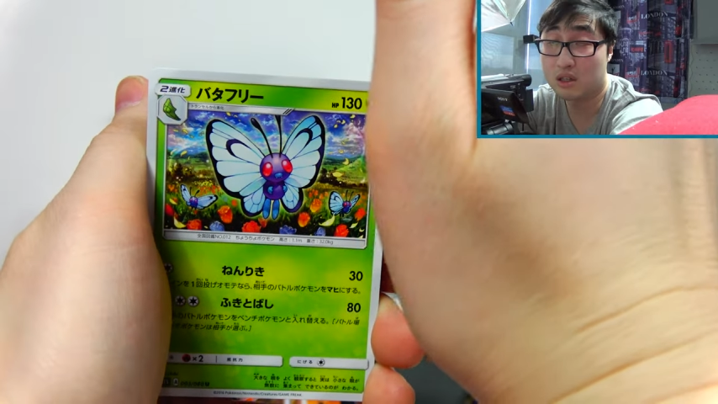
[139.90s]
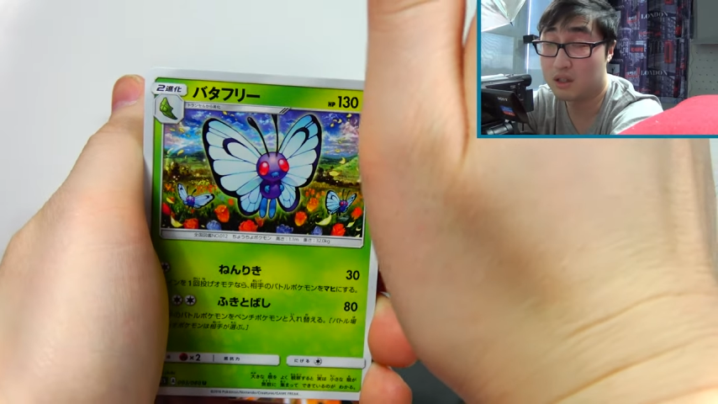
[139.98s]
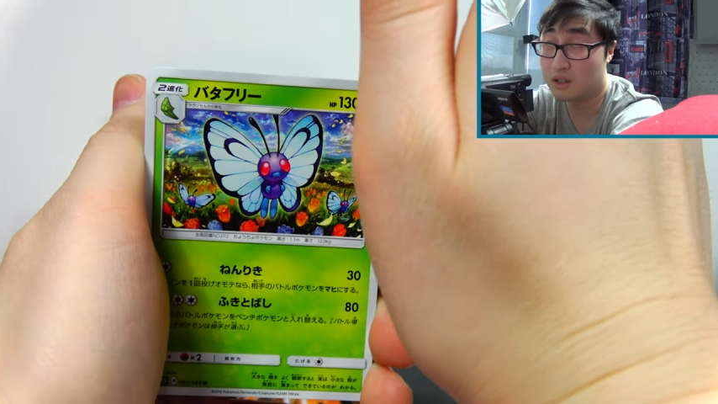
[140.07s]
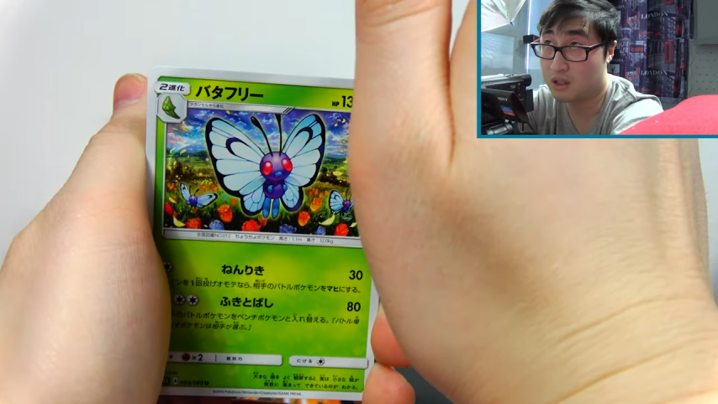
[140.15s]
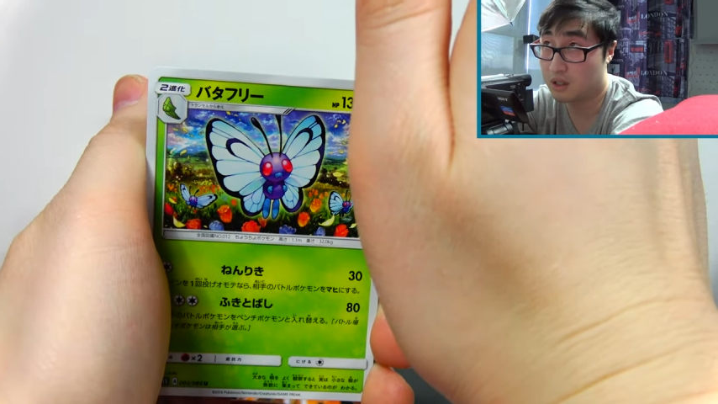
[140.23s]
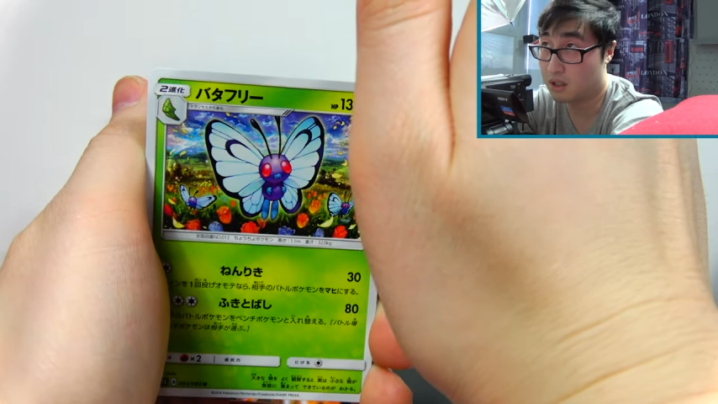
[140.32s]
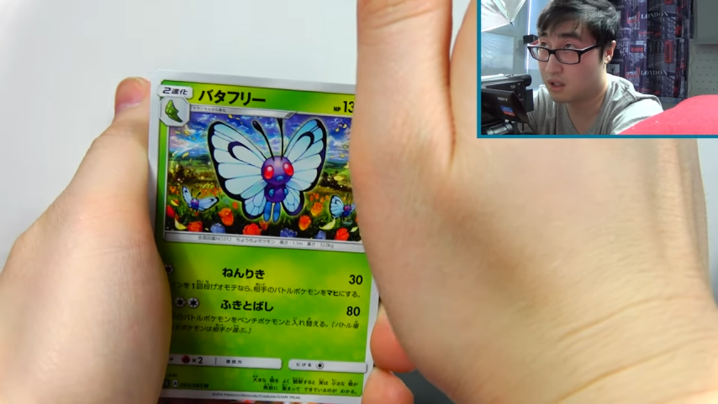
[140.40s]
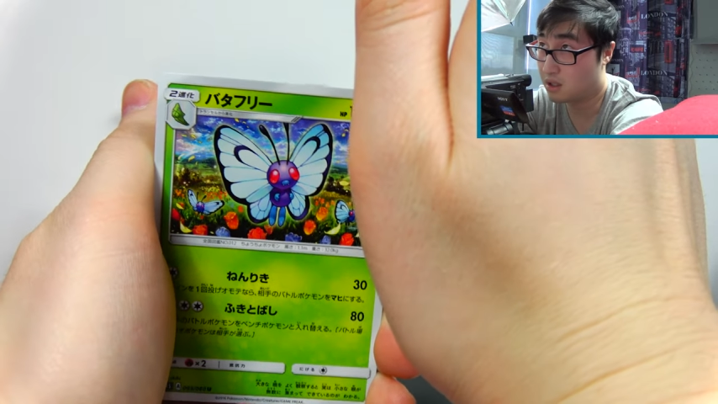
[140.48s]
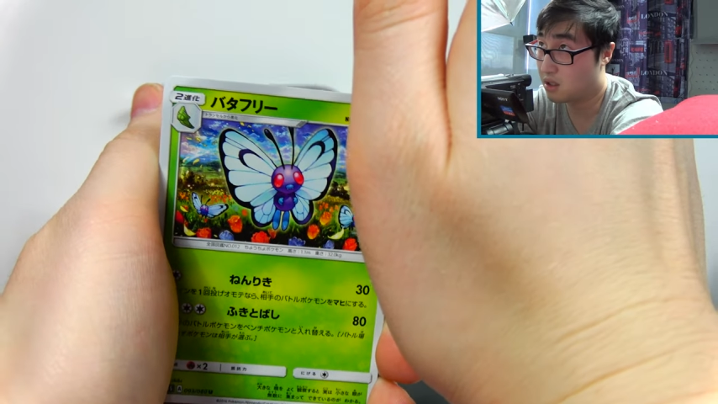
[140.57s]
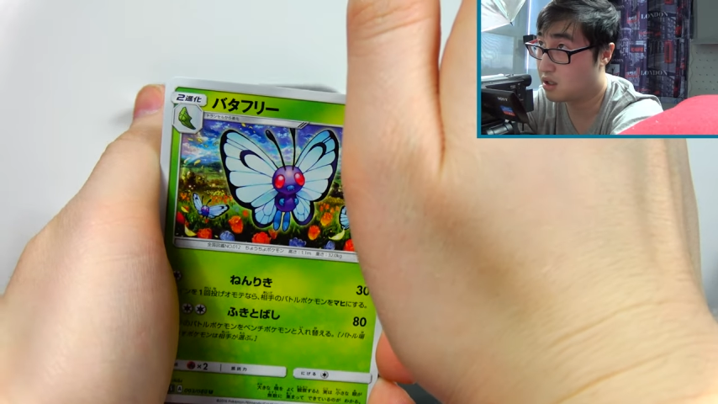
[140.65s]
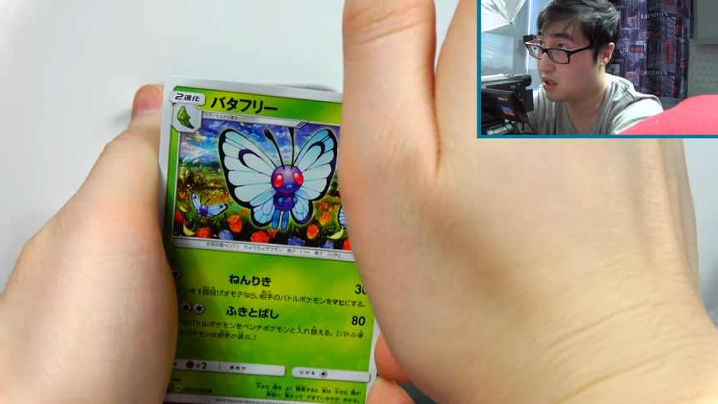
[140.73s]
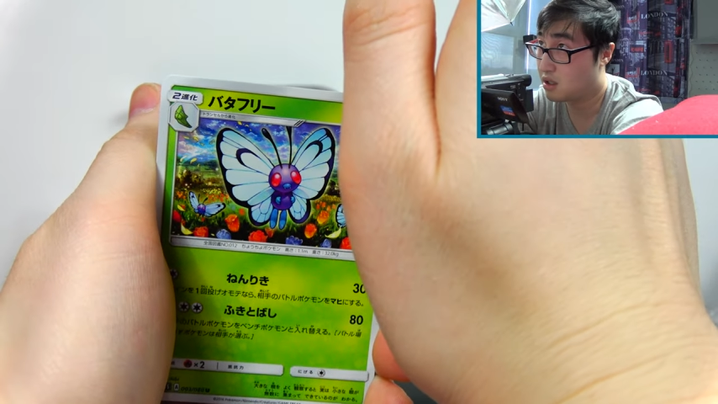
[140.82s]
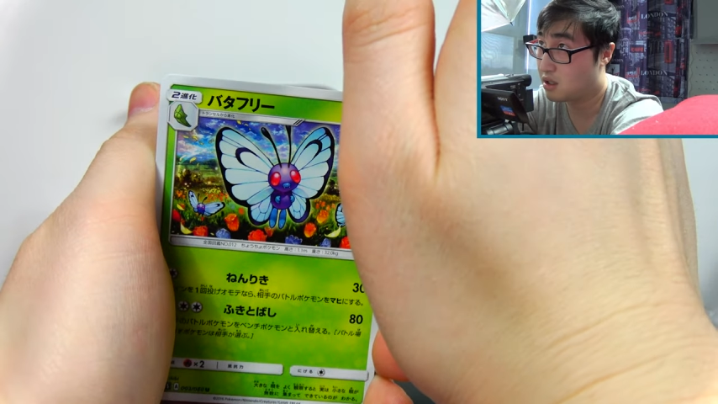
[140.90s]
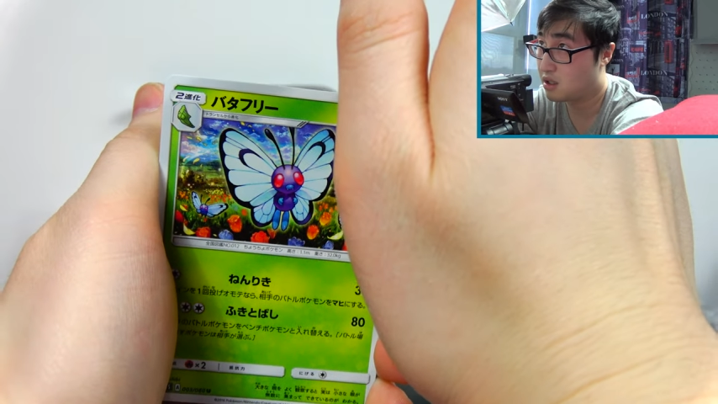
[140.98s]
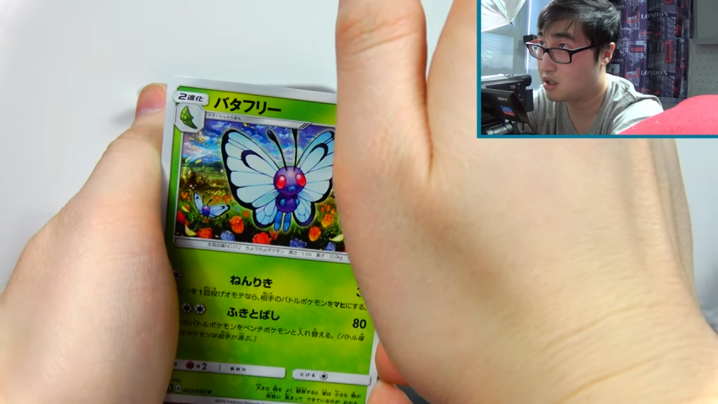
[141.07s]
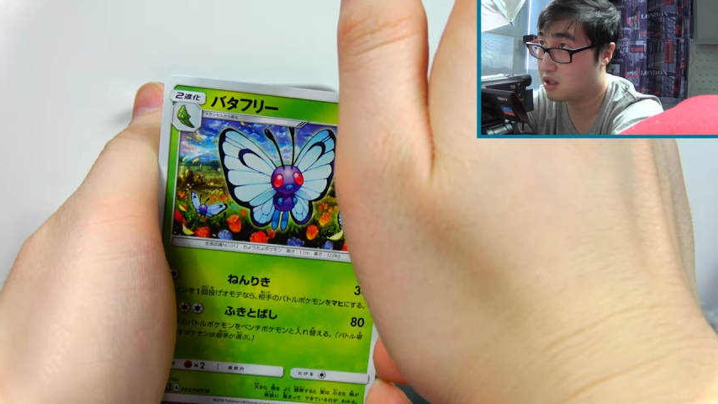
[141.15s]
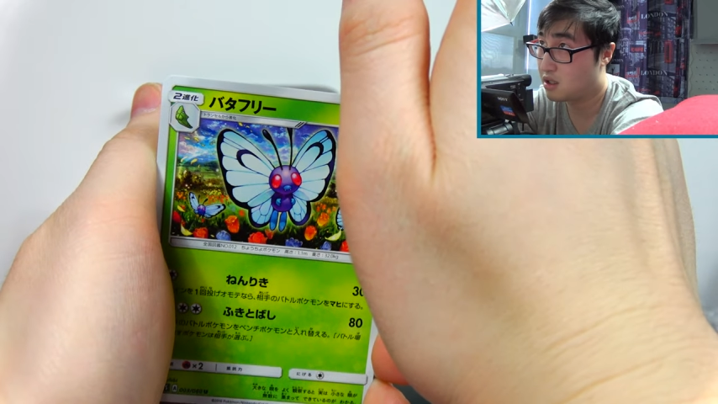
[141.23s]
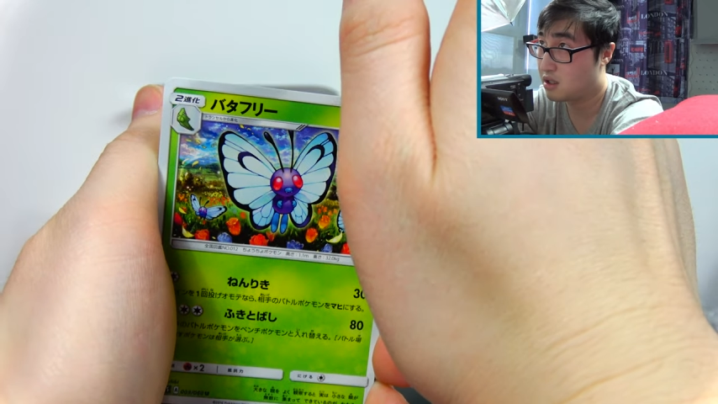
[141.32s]

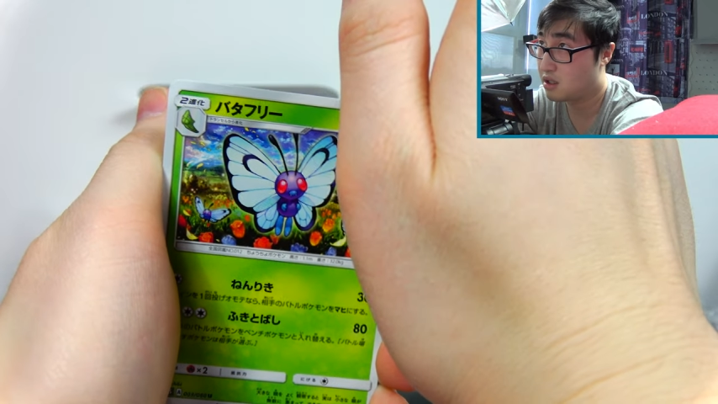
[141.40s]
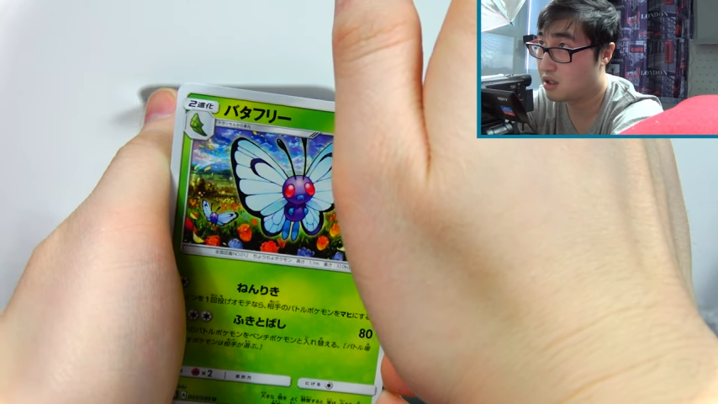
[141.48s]
(silence)